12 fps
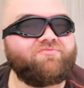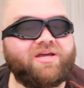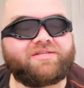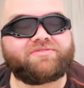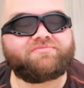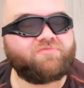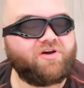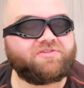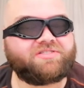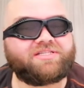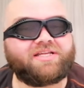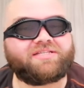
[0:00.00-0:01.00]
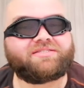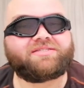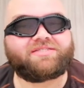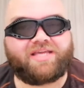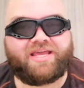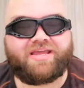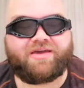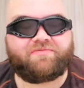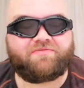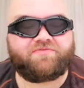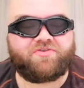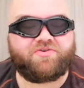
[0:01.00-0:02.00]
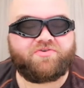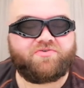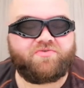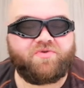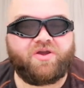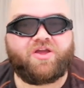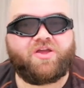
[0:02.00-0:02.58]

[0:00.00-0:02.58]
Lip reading: am Random Ross, and today I review